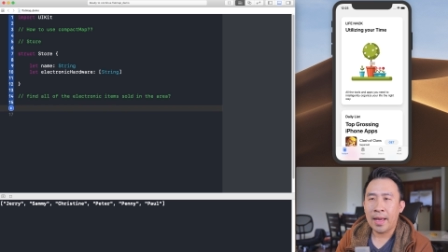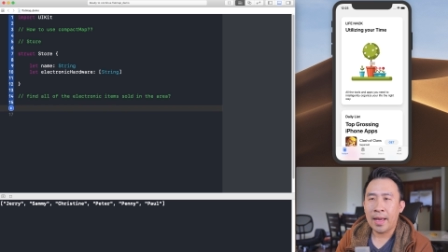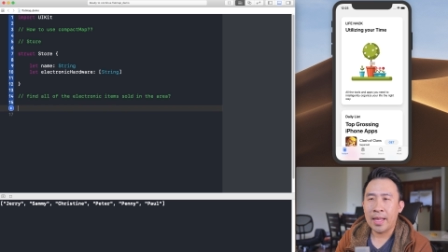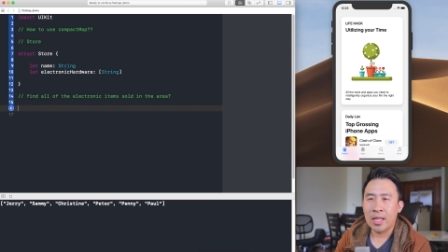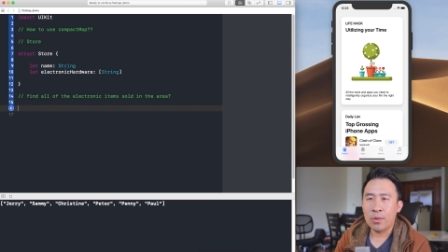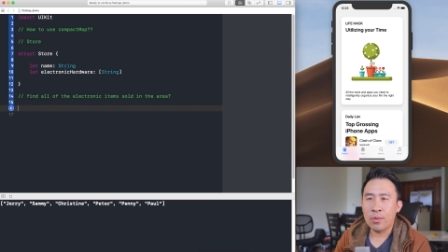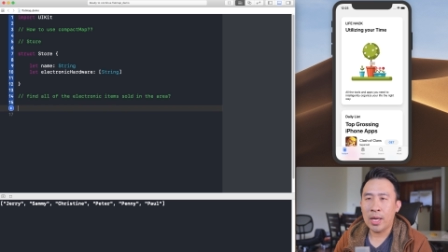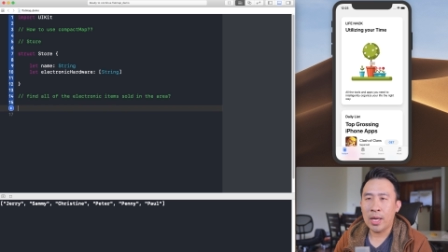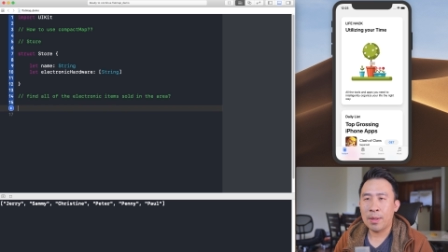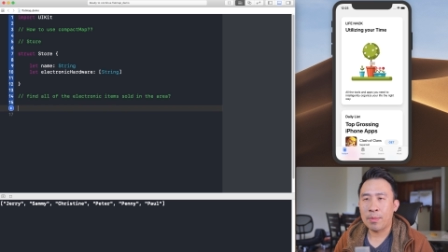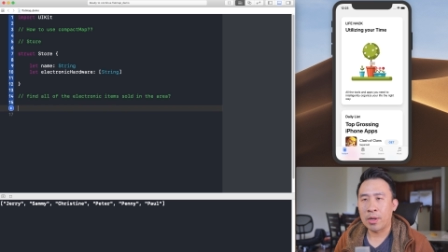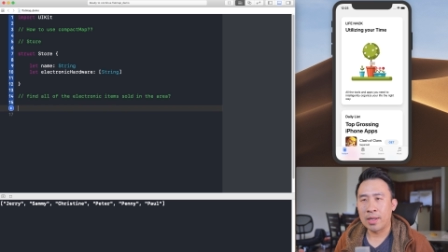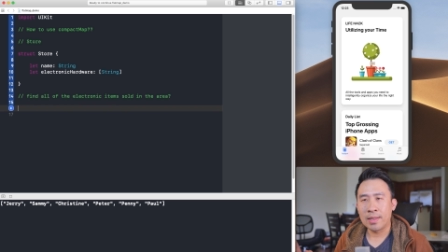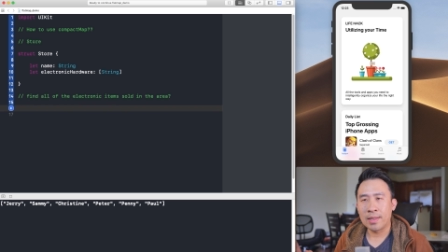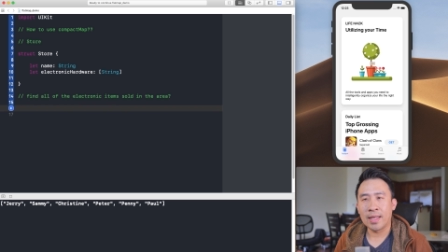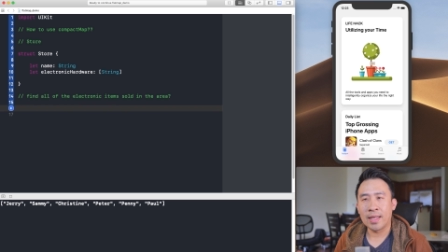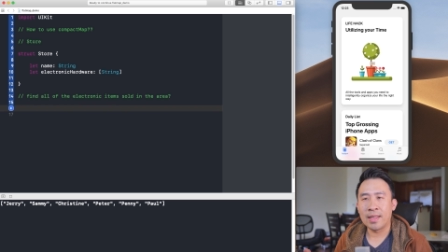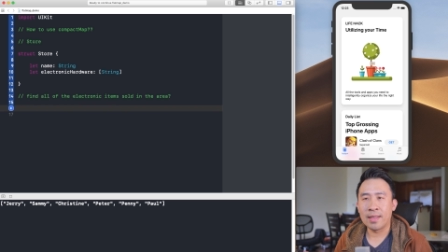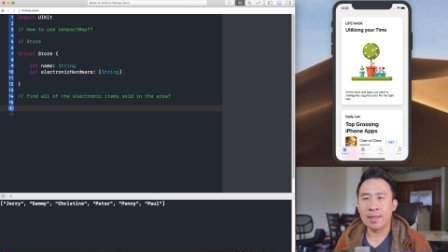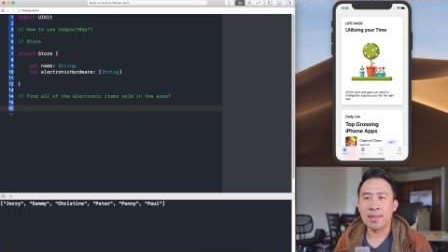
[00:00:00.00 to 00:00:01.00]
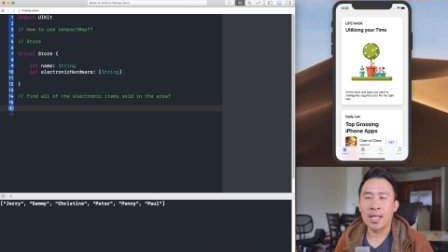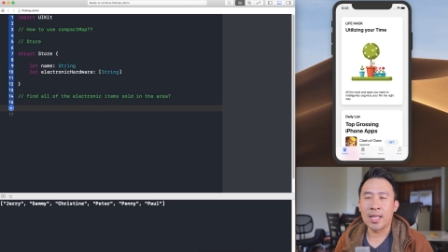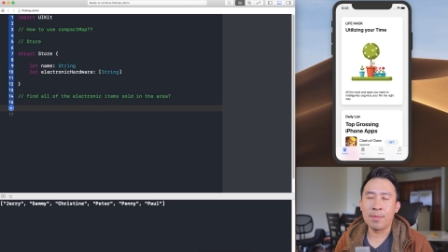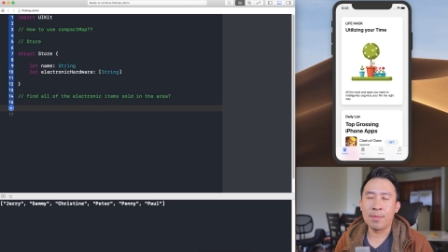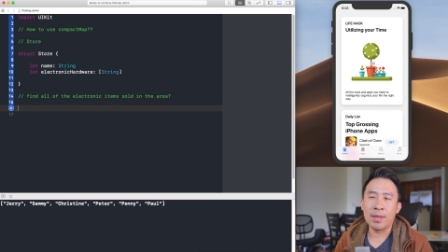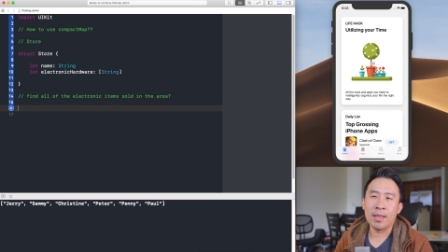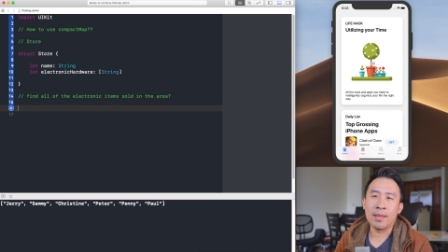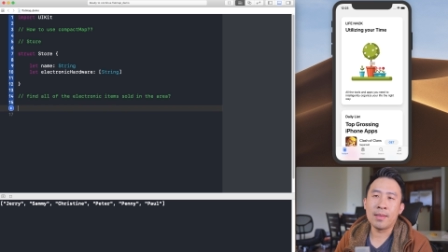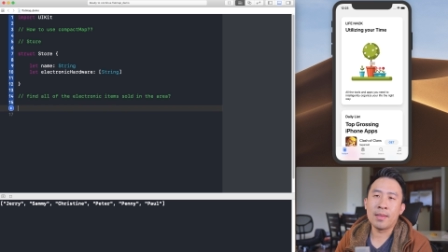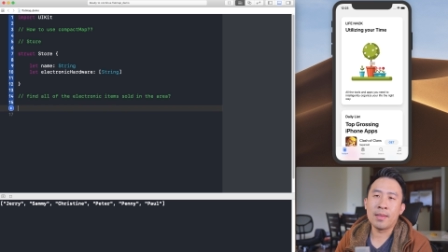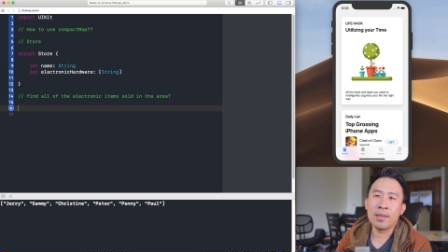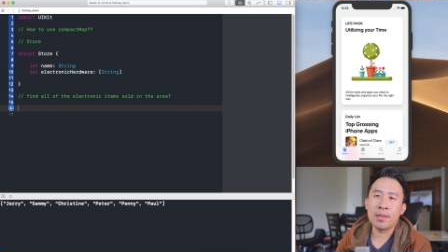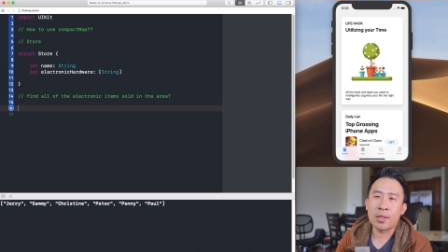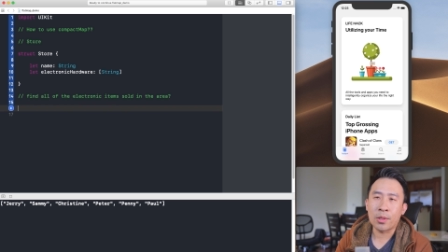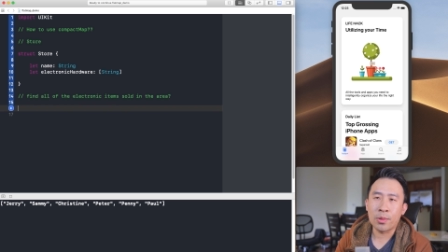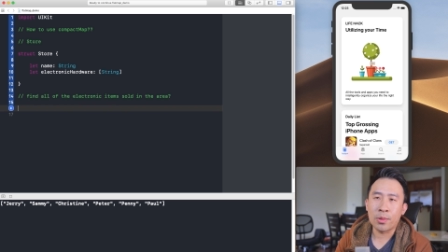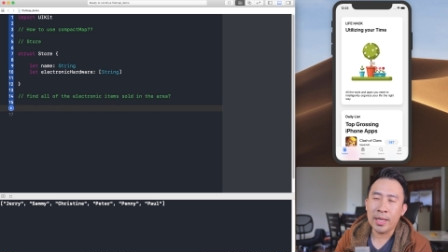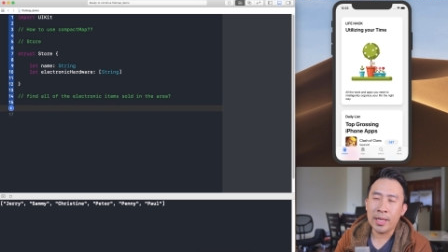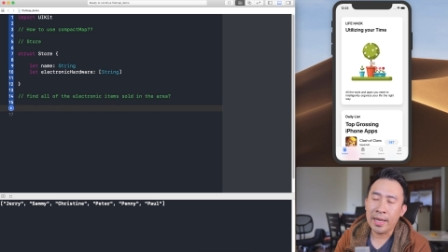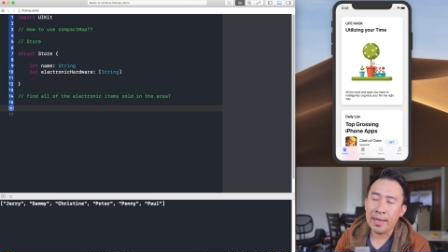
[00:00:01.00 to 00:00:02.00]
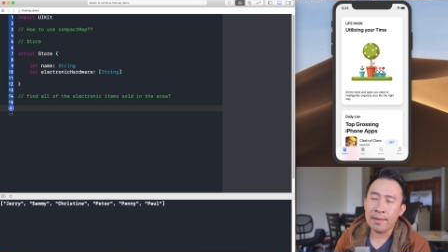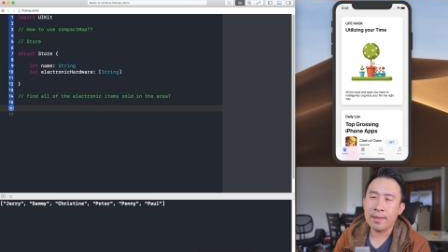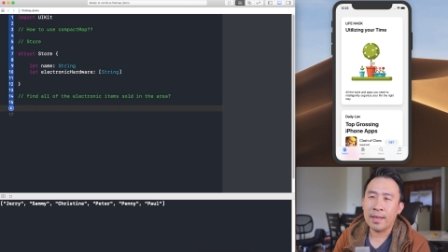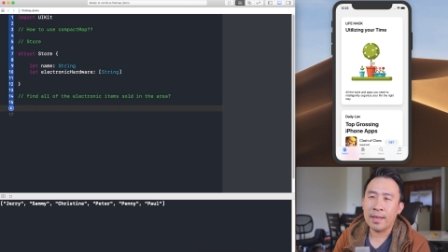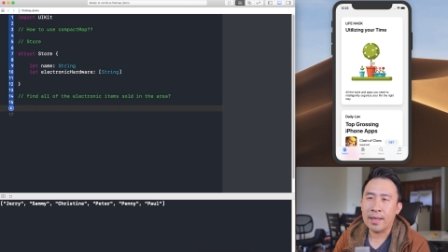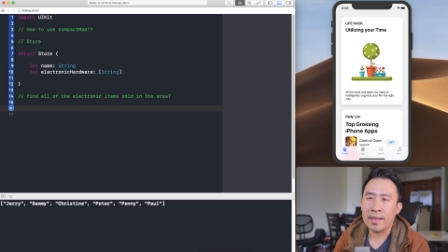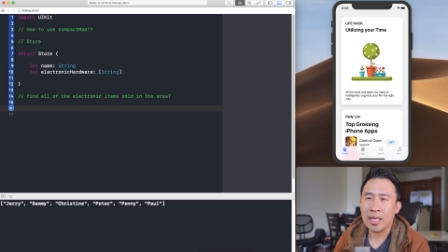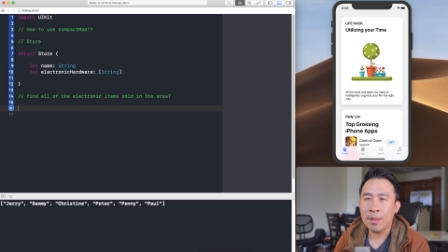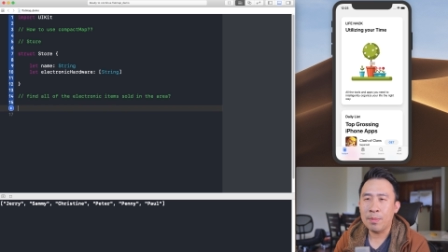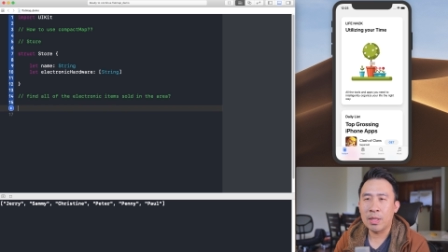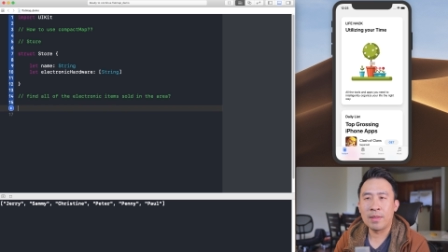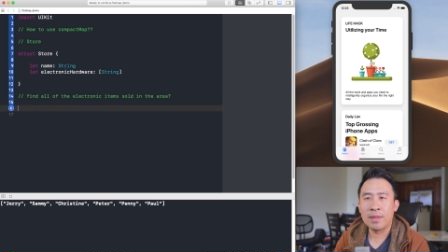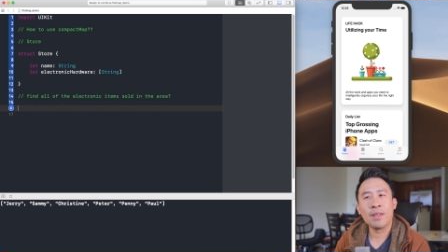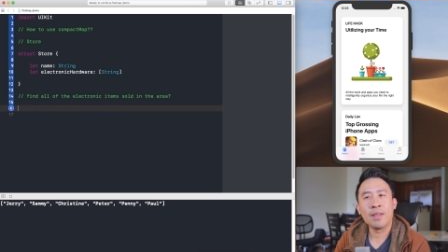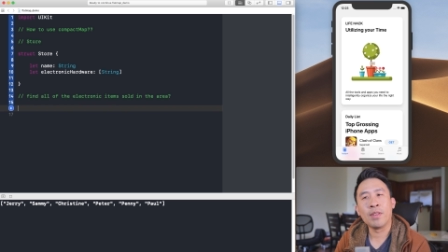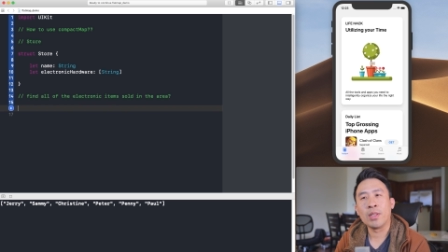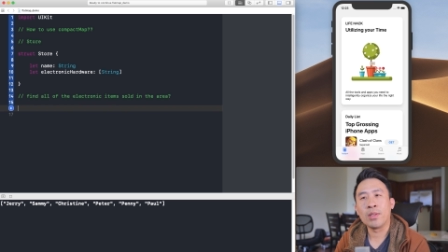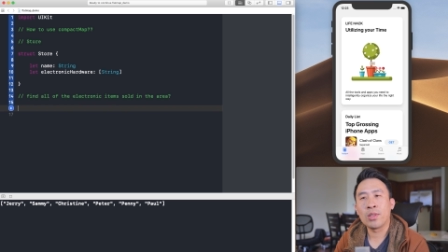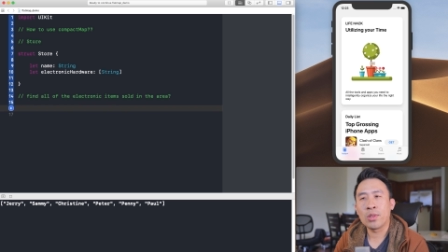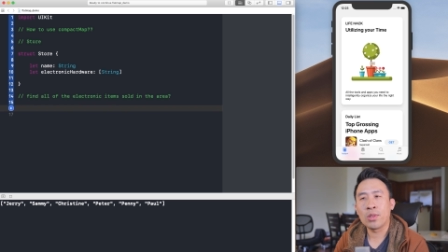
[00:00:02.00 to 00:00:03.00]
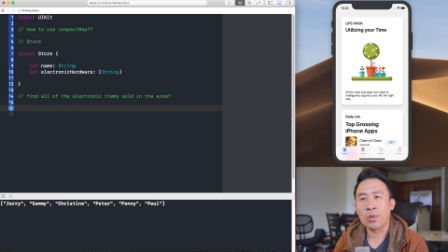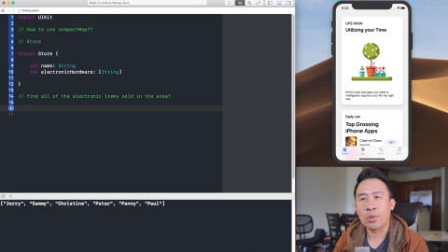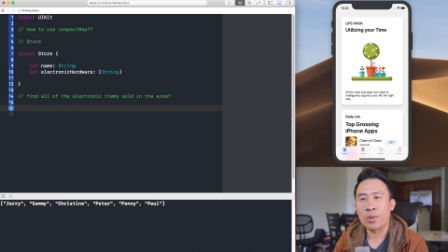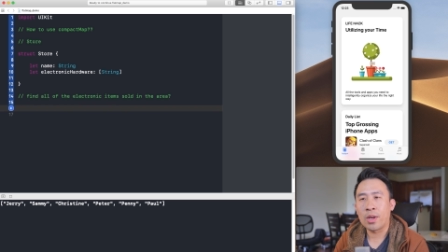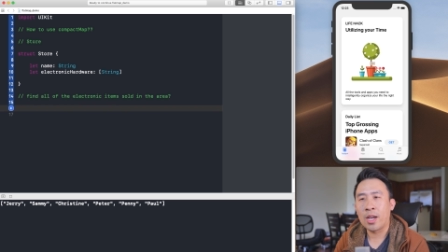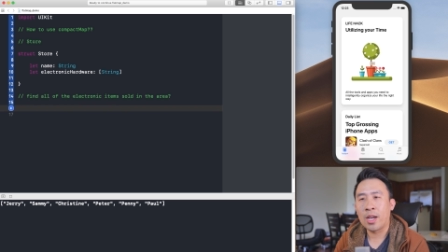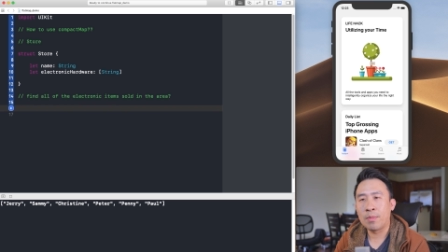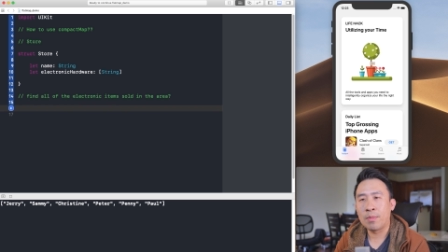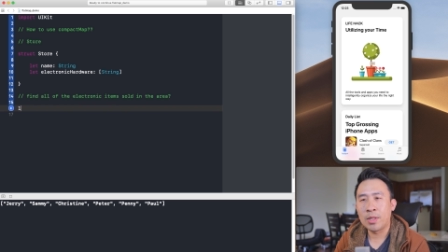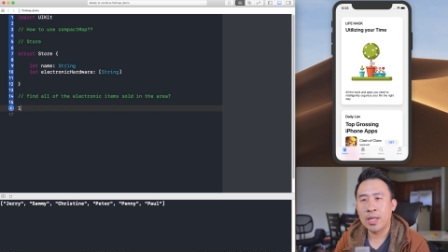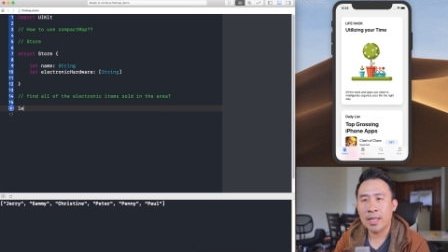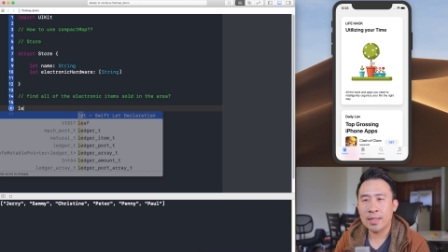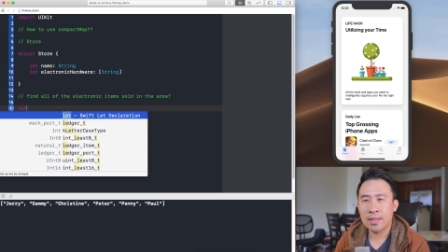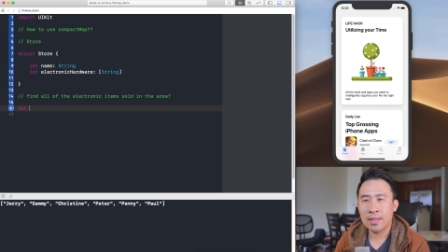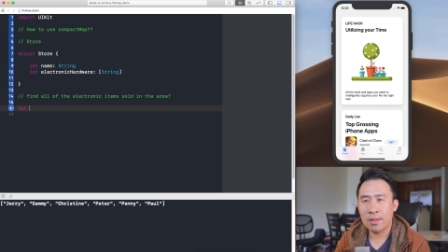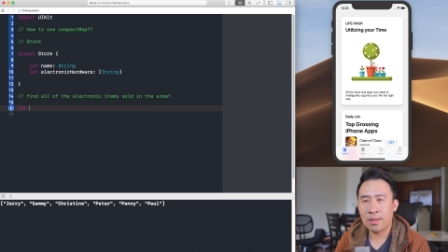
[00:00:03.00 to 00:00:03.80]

And the way I'm going to set this up is to create a couple of different store objects.